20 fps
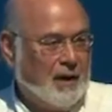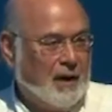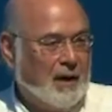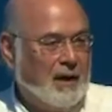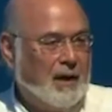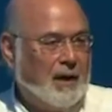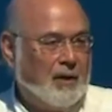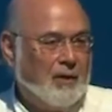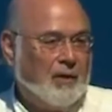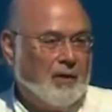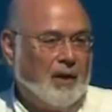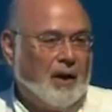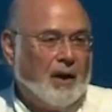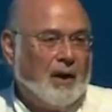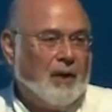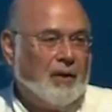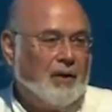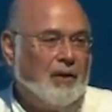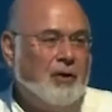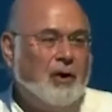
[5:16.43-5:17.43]
Now,
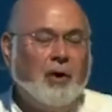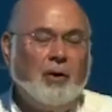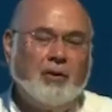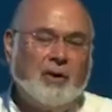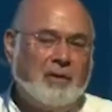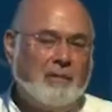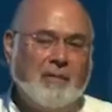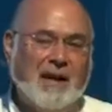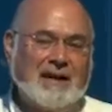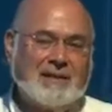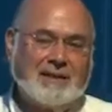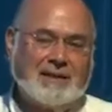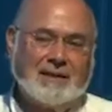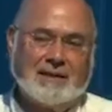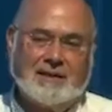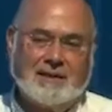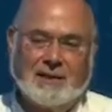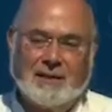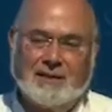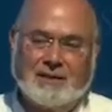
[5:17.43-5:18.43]
no
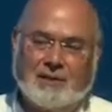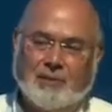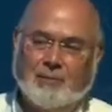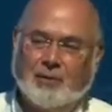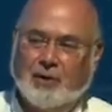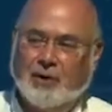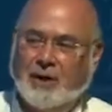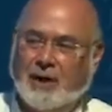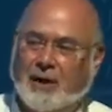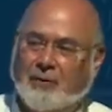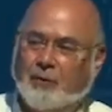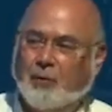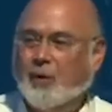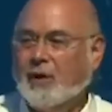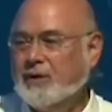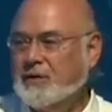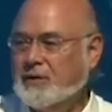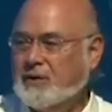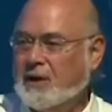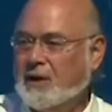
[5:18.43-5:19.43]
domestic system could have
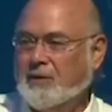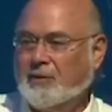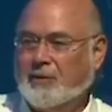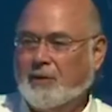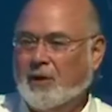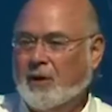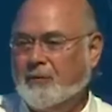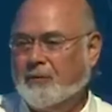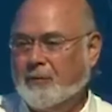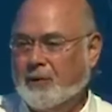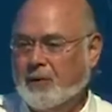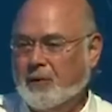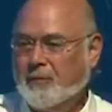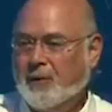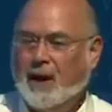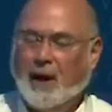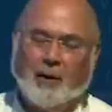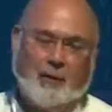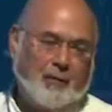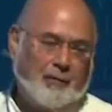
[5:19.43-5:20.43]
one set of law for the
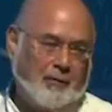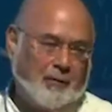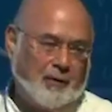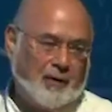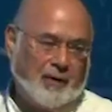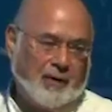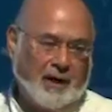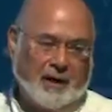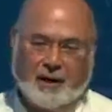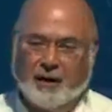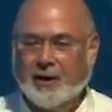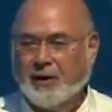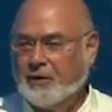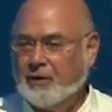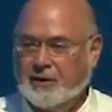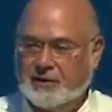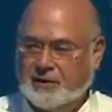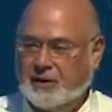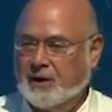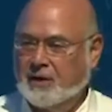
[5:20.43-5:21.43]
powerful and
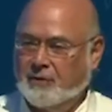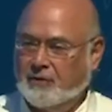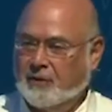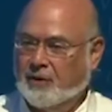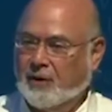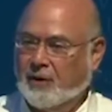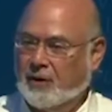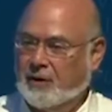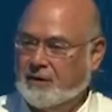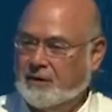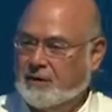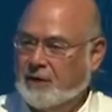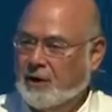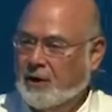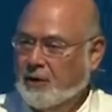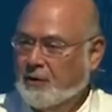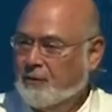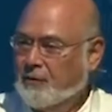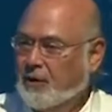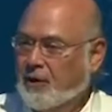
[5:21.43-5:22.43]
another set of laws
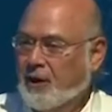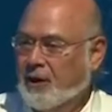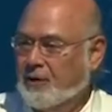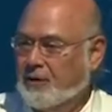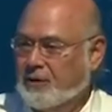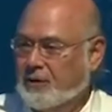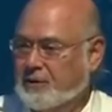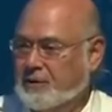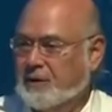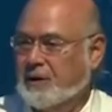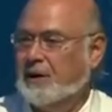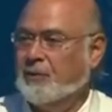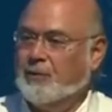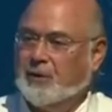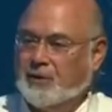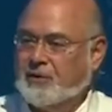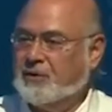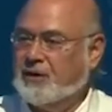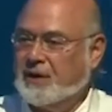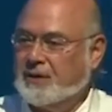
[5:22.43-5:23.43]
for others. It
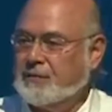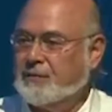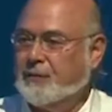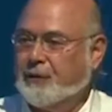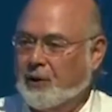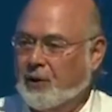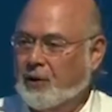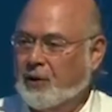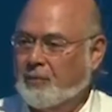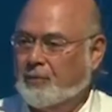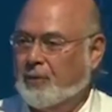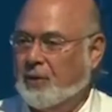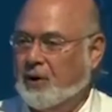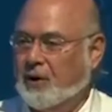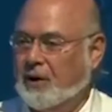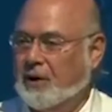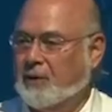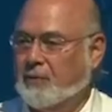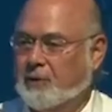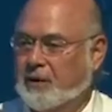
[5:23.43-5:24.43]
would just fall
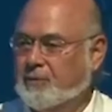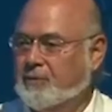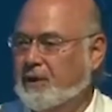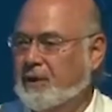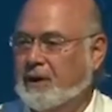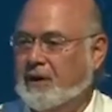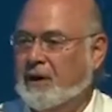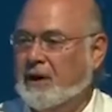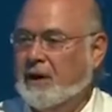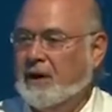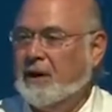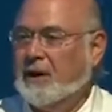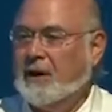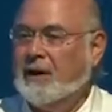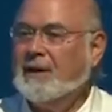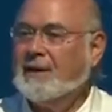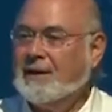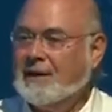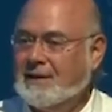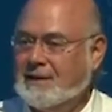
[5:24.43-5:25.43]
apart. It would be
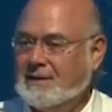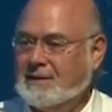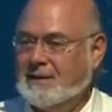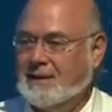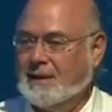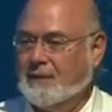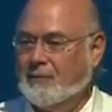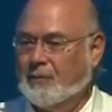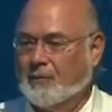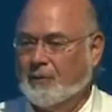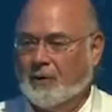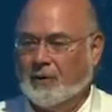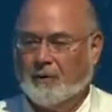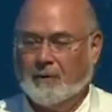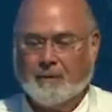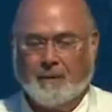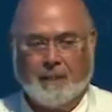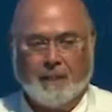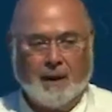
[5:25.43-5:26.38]
inconceivable.